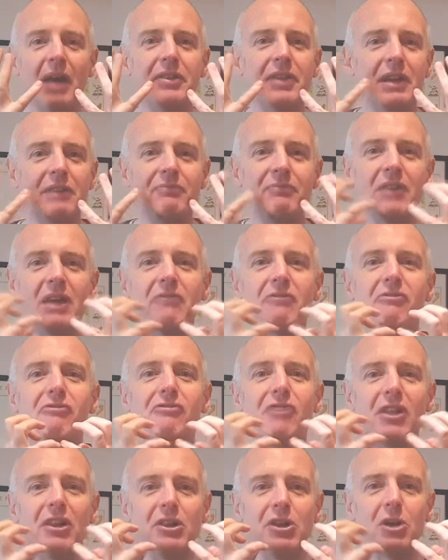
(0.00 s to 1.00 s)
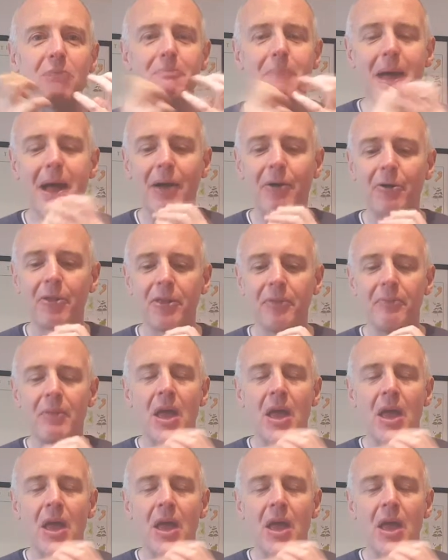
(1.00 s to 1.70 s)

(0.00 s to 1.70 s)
they fill your mouth.